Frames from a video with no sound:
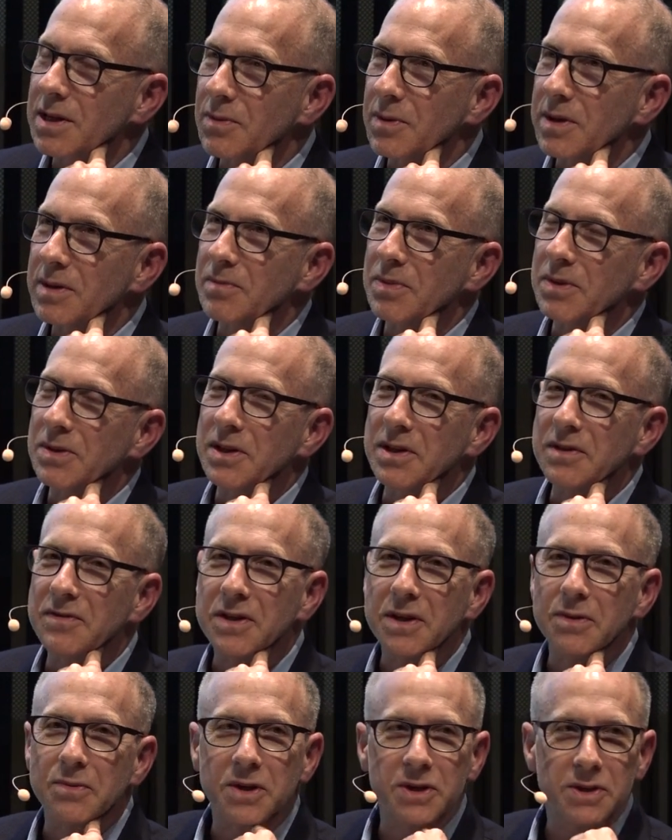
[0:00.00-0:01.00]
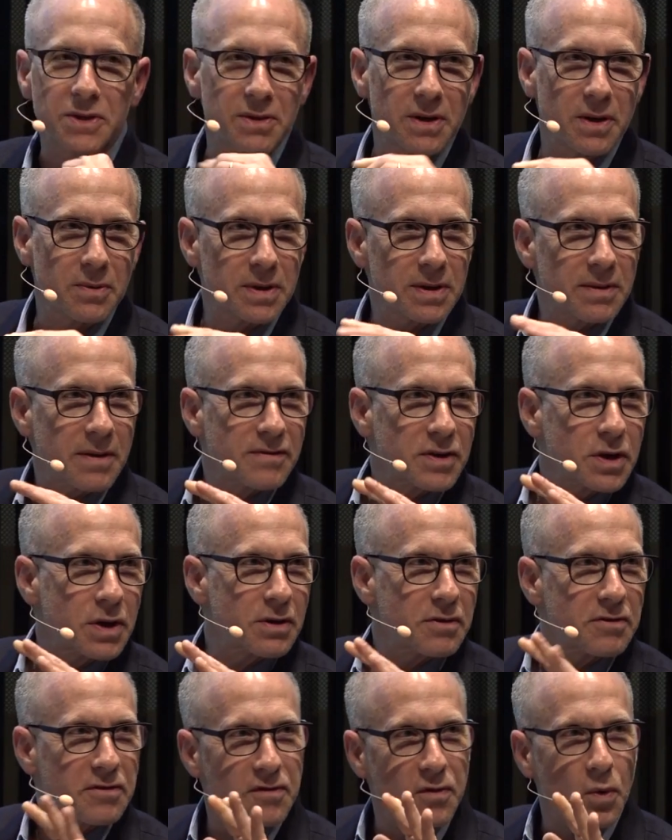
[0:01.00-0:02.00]
that we believed in was, you know, we're never
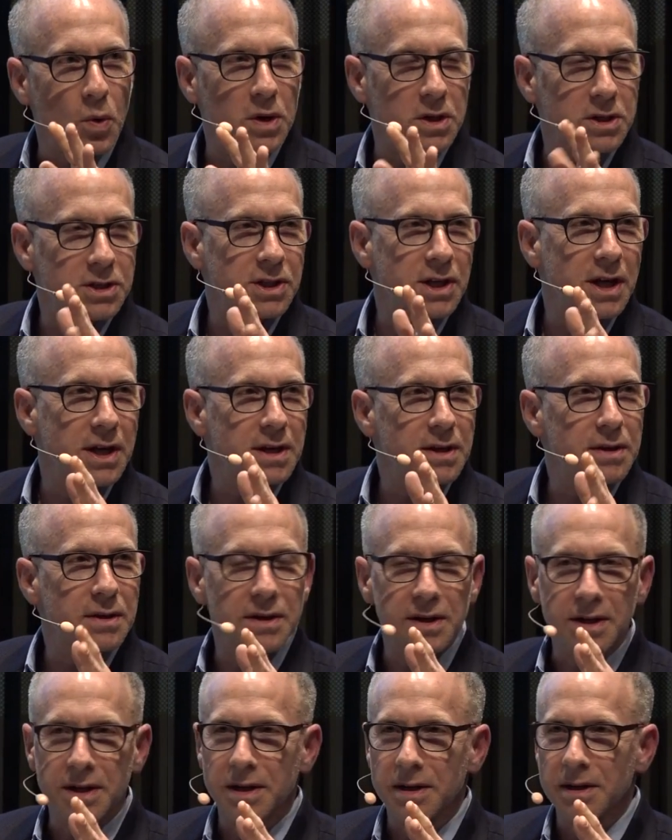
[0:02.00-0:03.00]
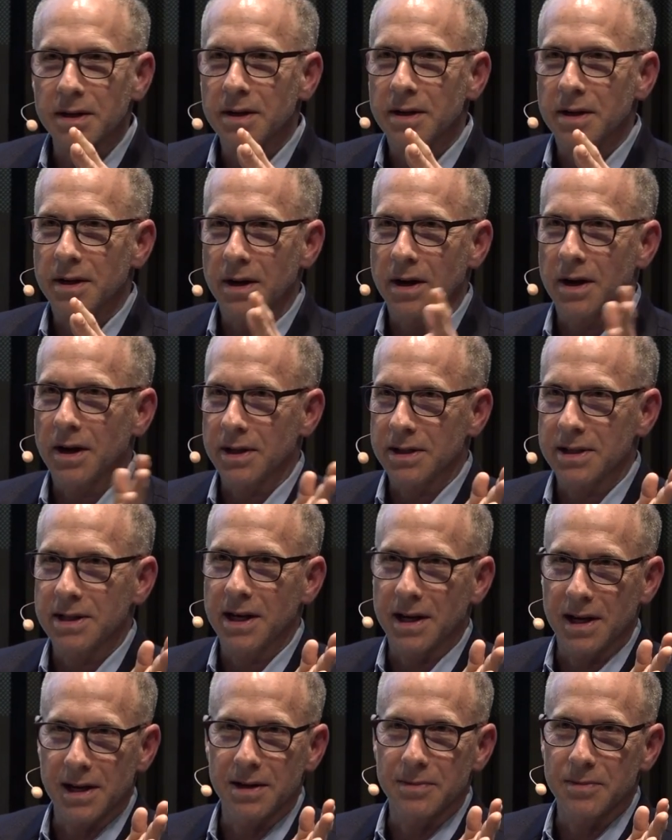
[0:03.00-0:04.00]
going to force anything
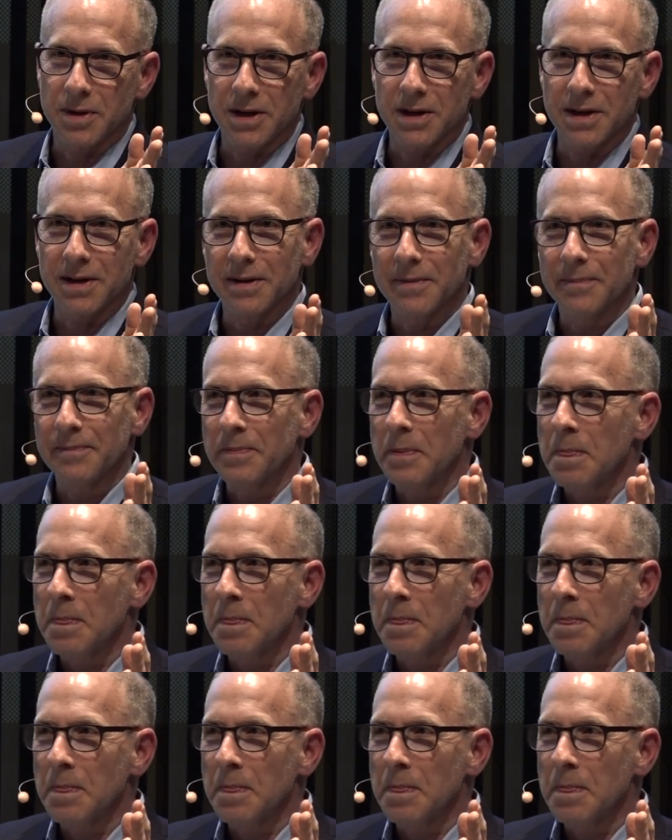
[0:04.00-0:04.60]
onto anybody.